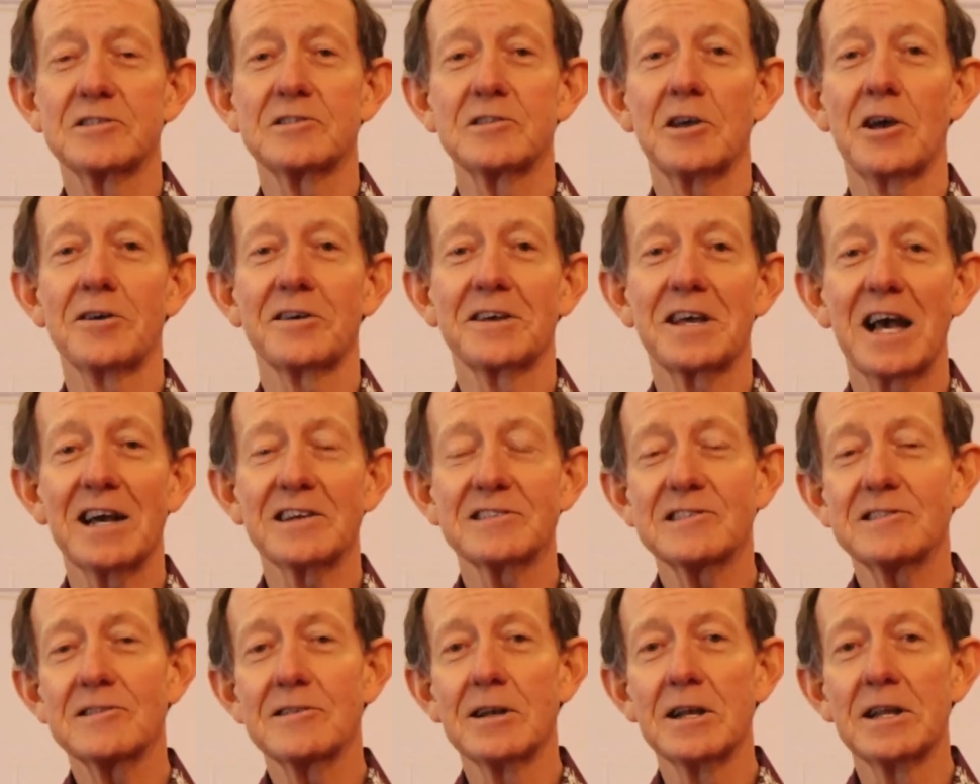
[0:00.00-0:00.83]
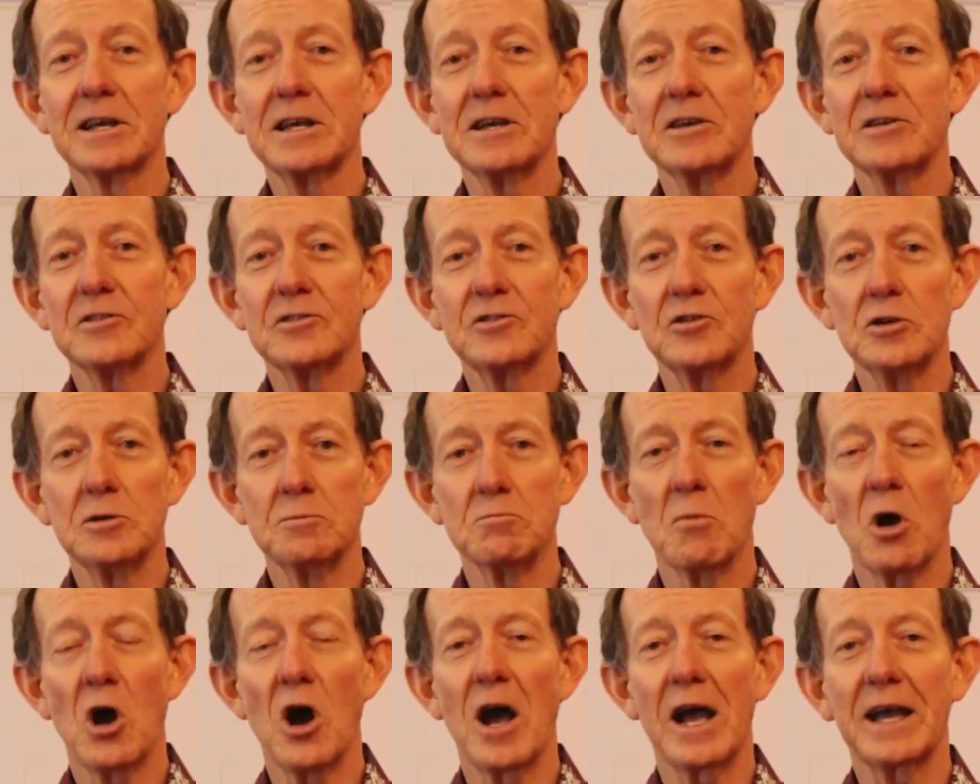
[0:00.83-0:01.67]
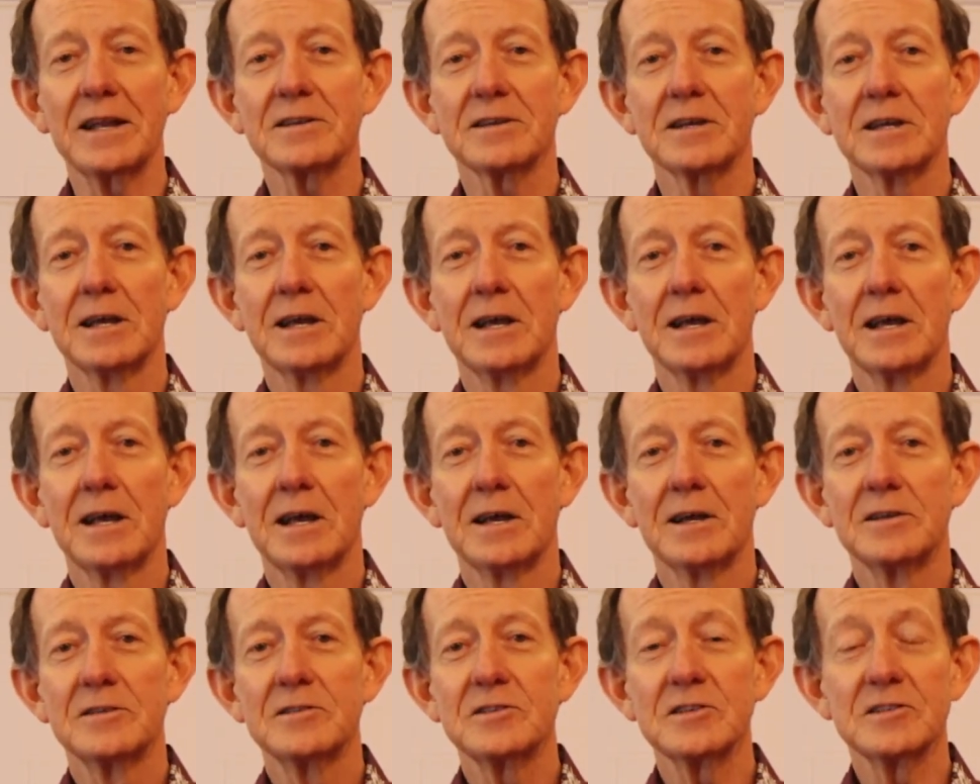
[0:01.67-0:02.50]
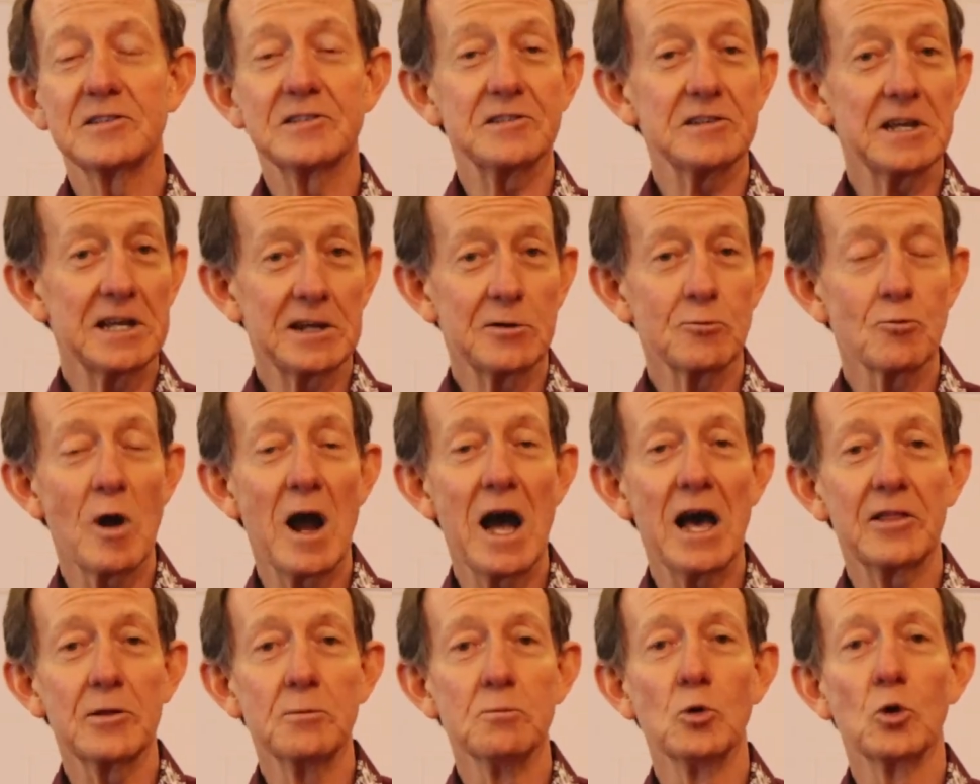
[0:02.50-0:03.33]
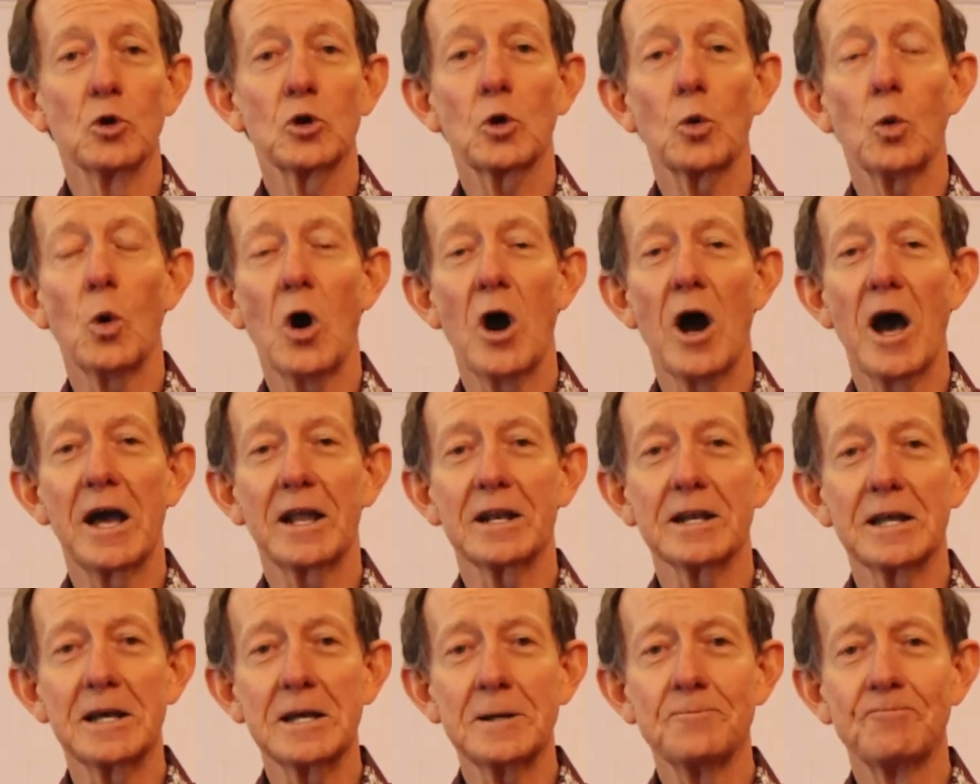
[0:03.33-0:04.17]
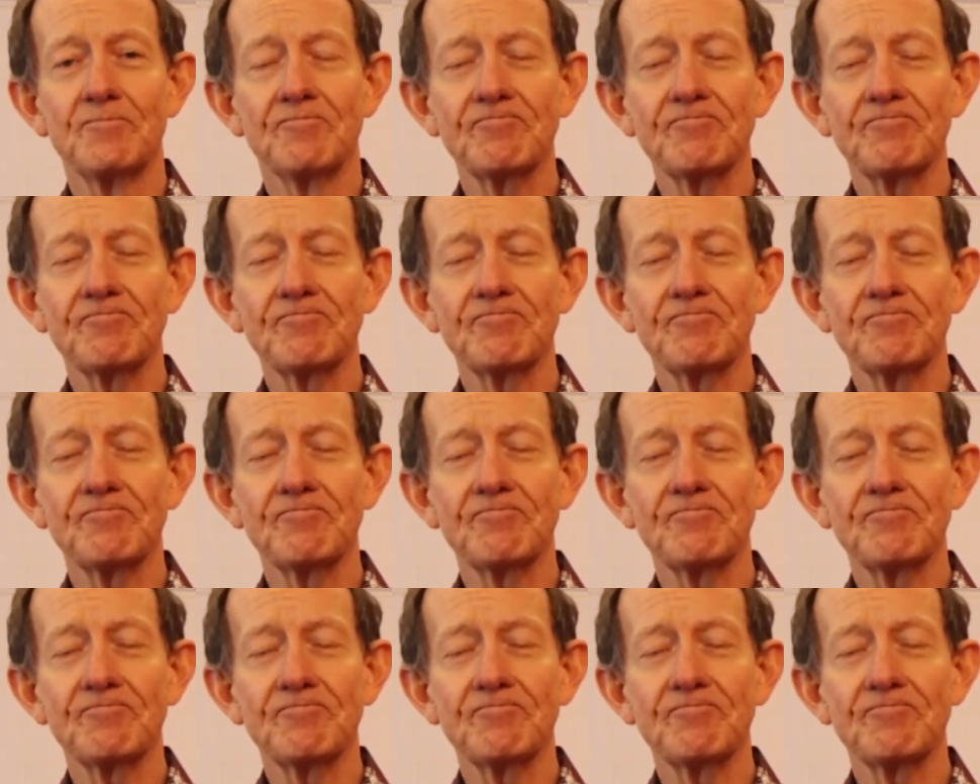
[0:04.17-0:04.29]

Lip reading: so gustily as you might, to sing rather more quietly.